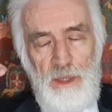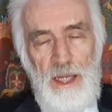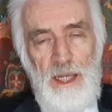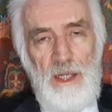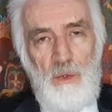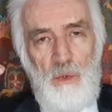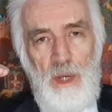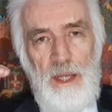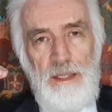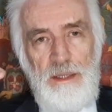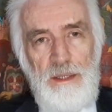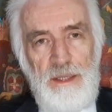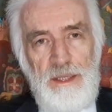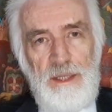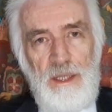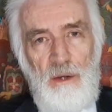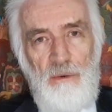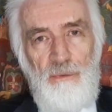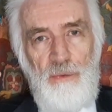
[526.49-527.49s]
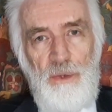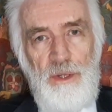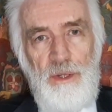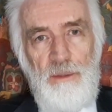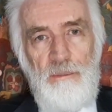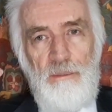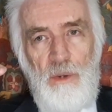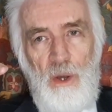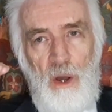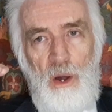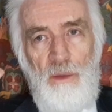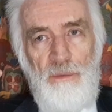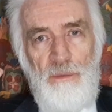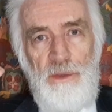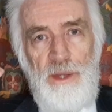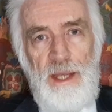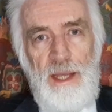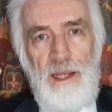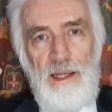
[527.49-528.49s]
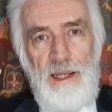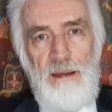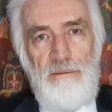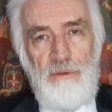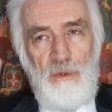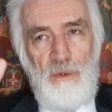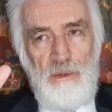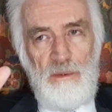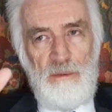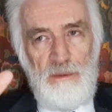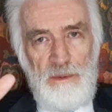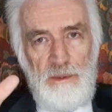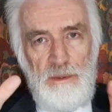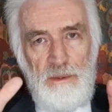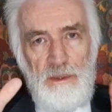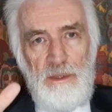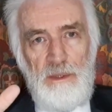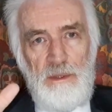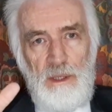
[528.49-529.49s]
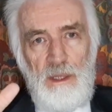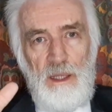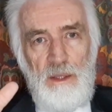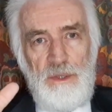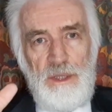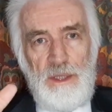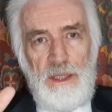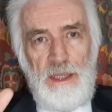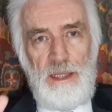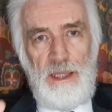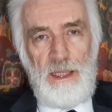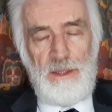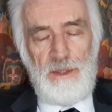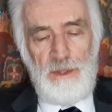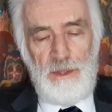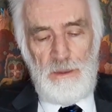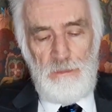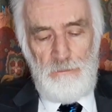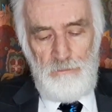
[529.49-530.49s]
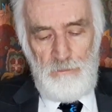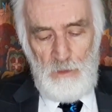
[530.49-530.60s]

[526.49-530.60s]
Equate yourself with them on their level, closer connection.